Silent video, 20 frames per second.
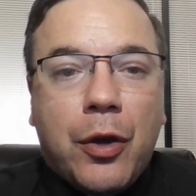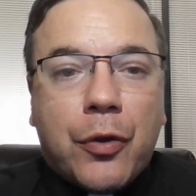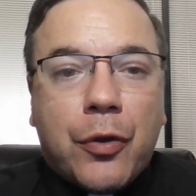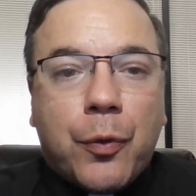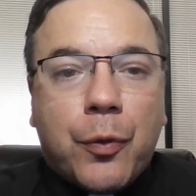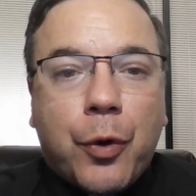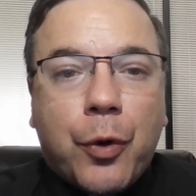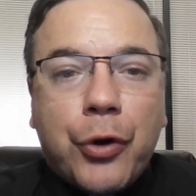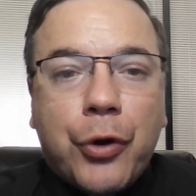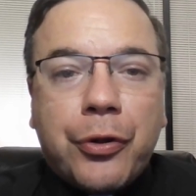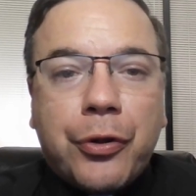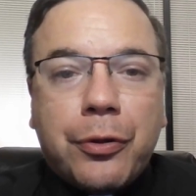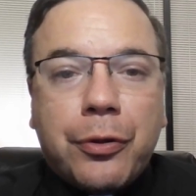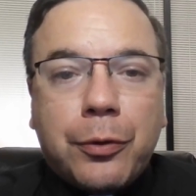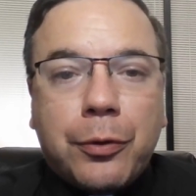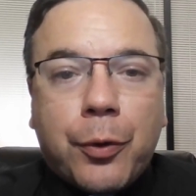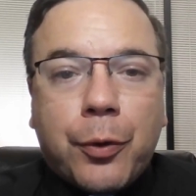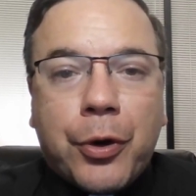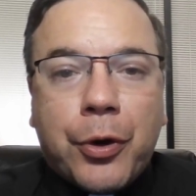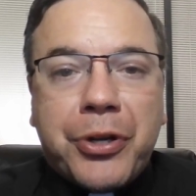The word of the
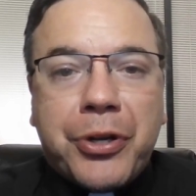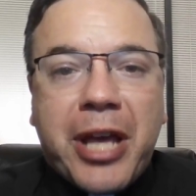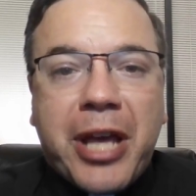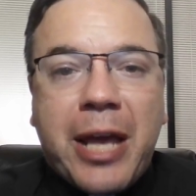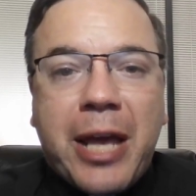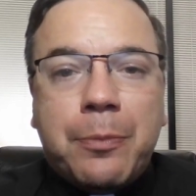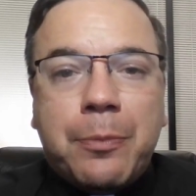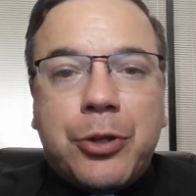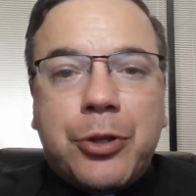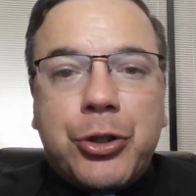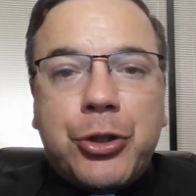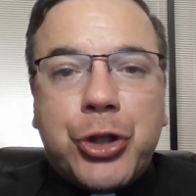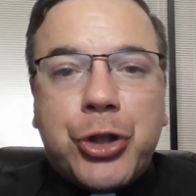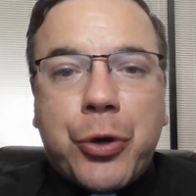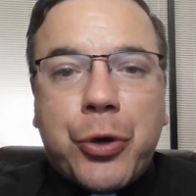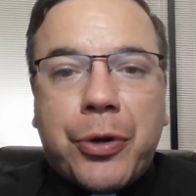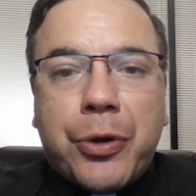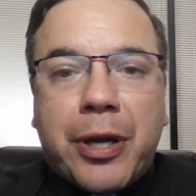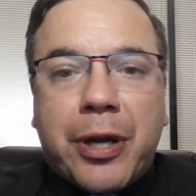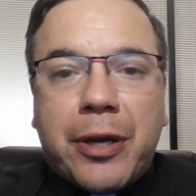Lord came to
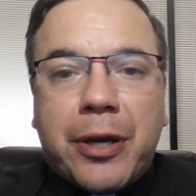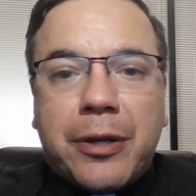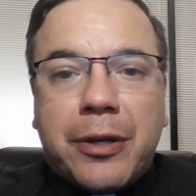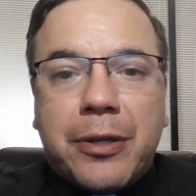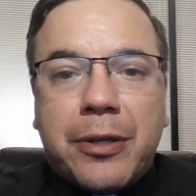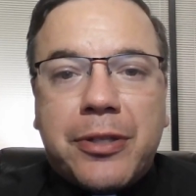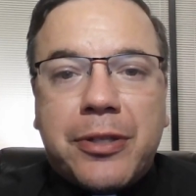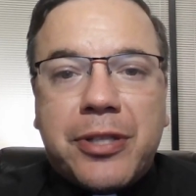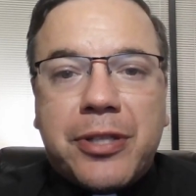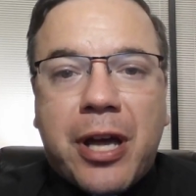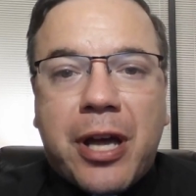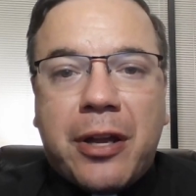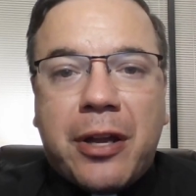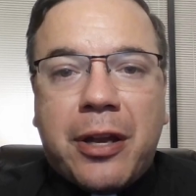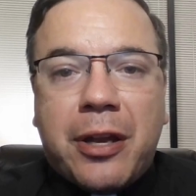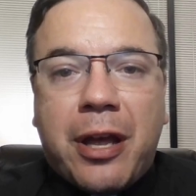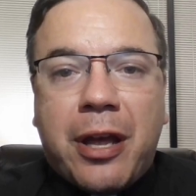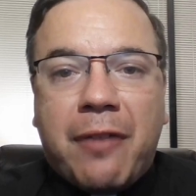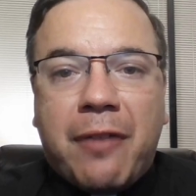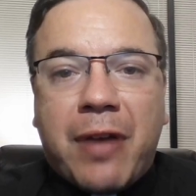Jonah,
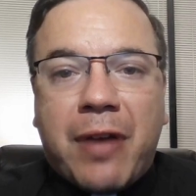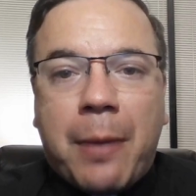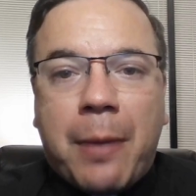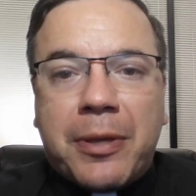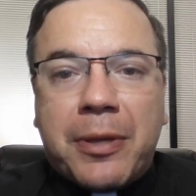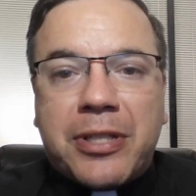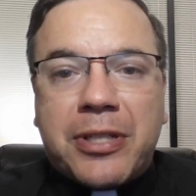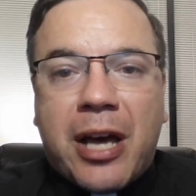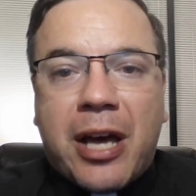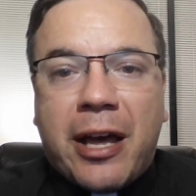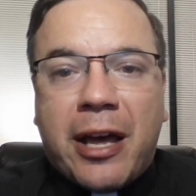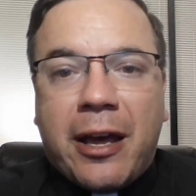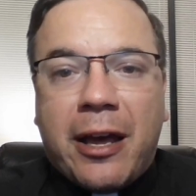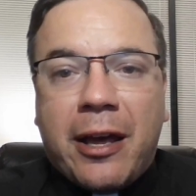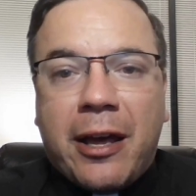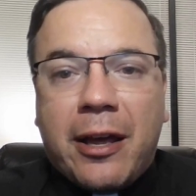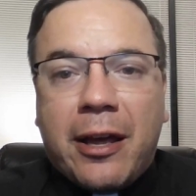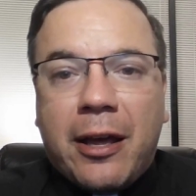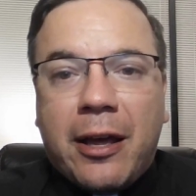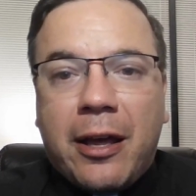son of
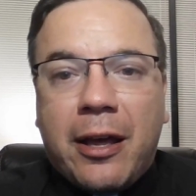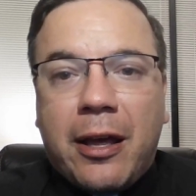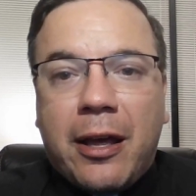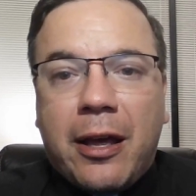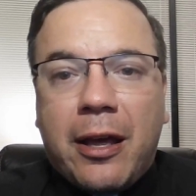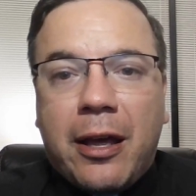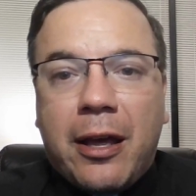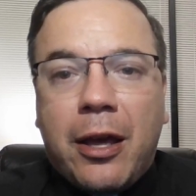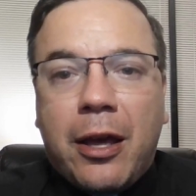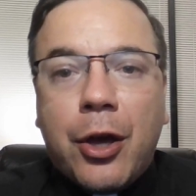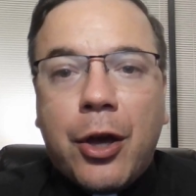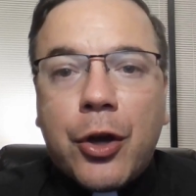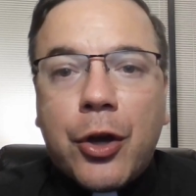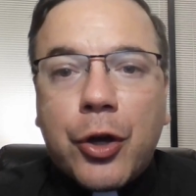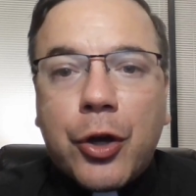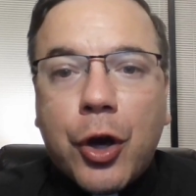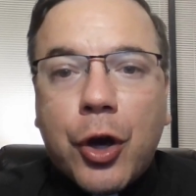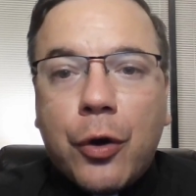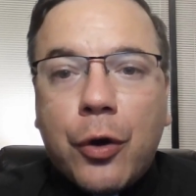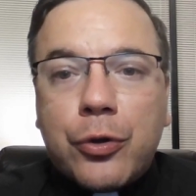Amittai.
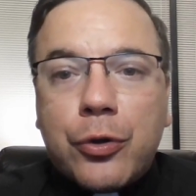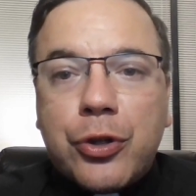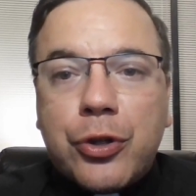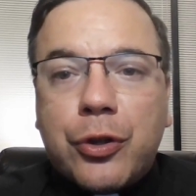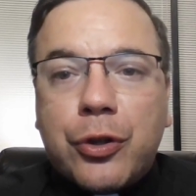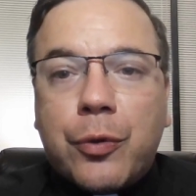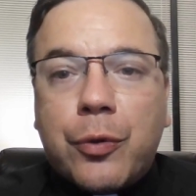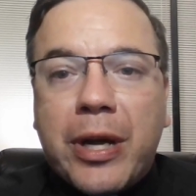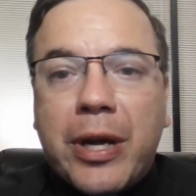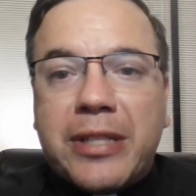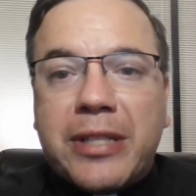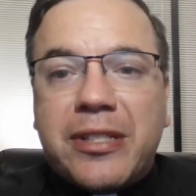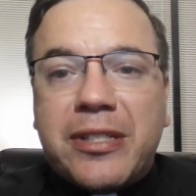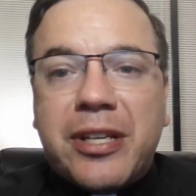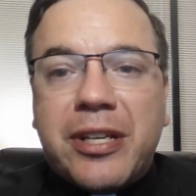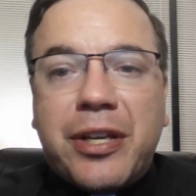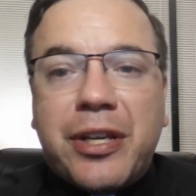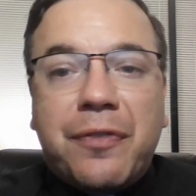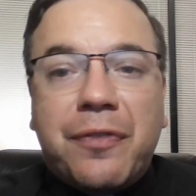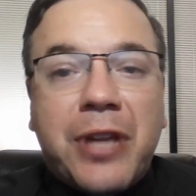Go to the great
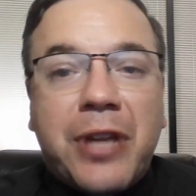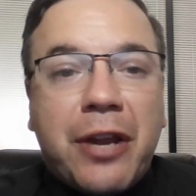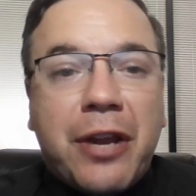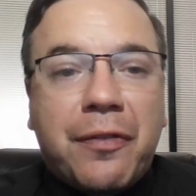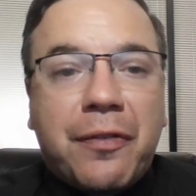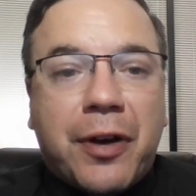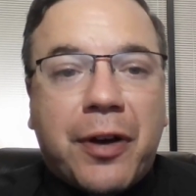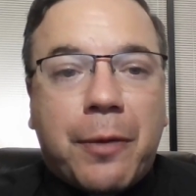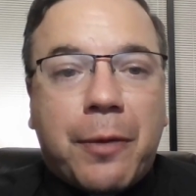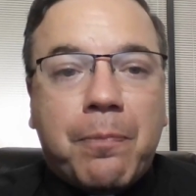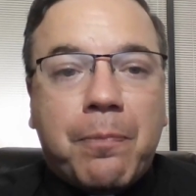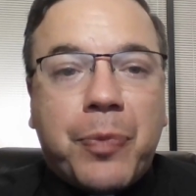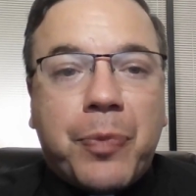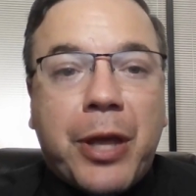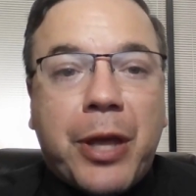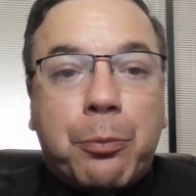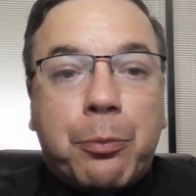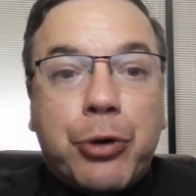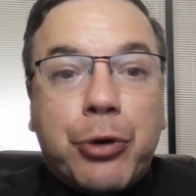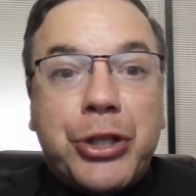city of Nineveh
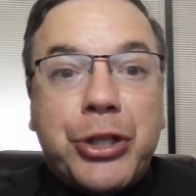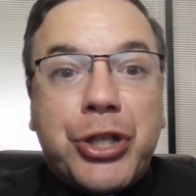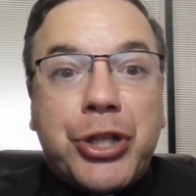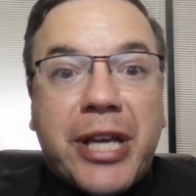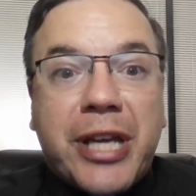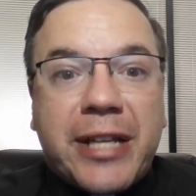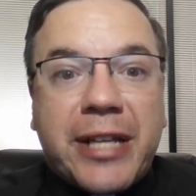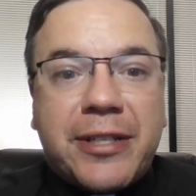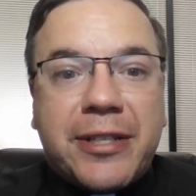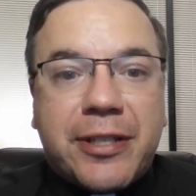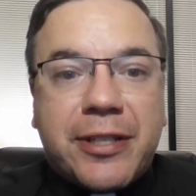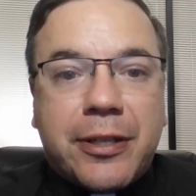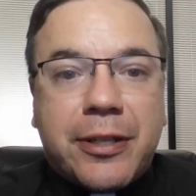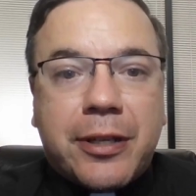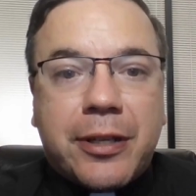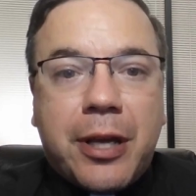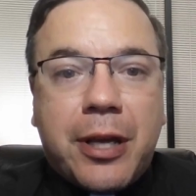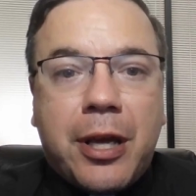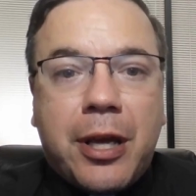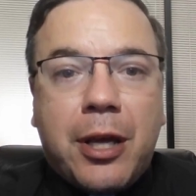and preach against it,
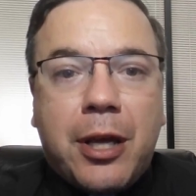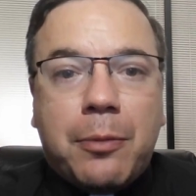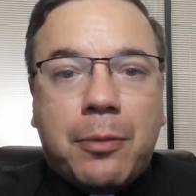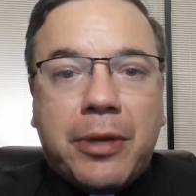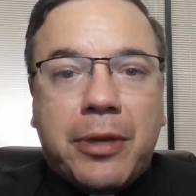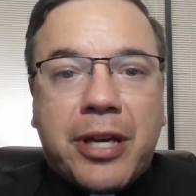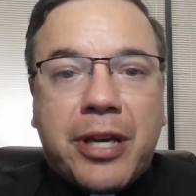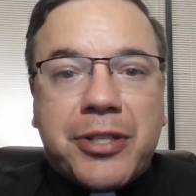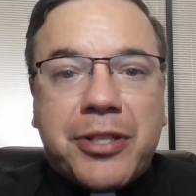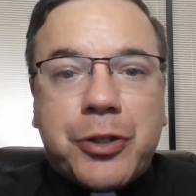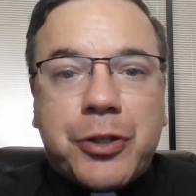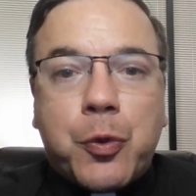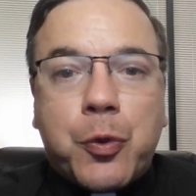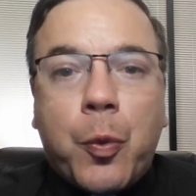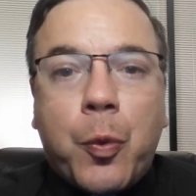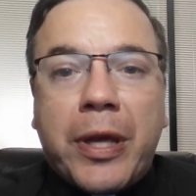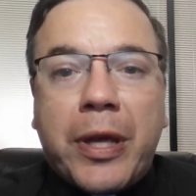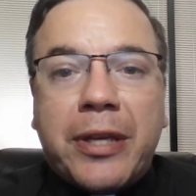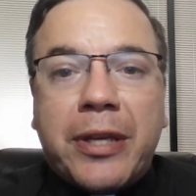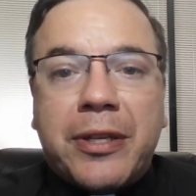because its
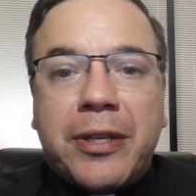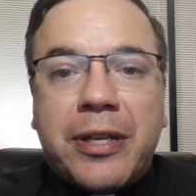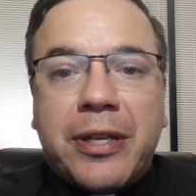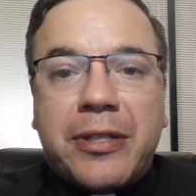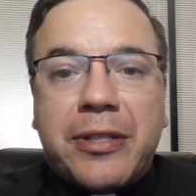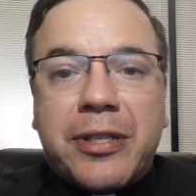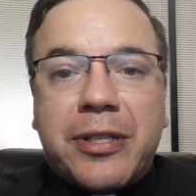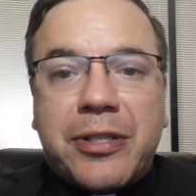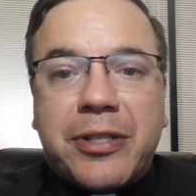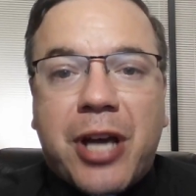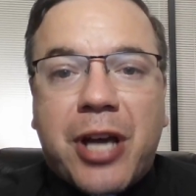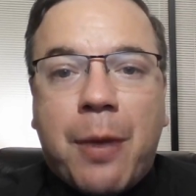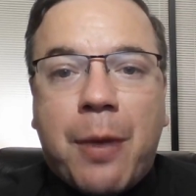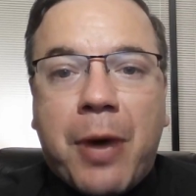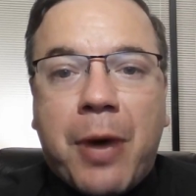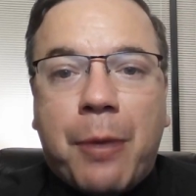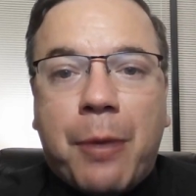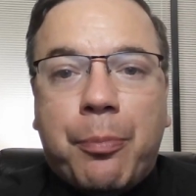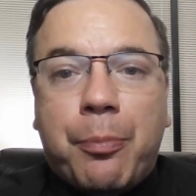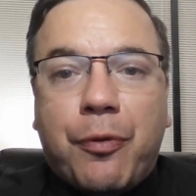wickedness has come
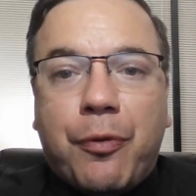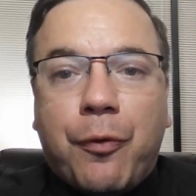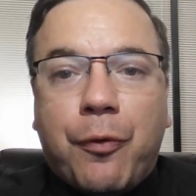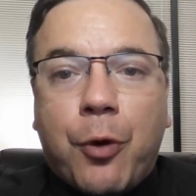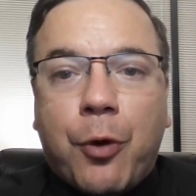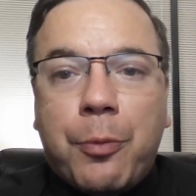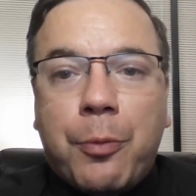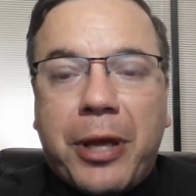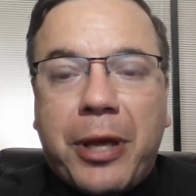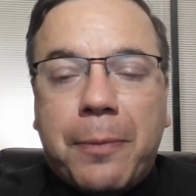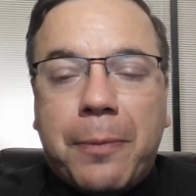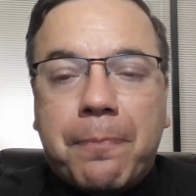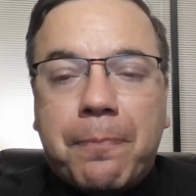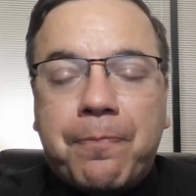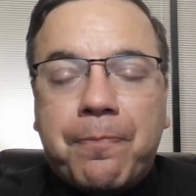up before me.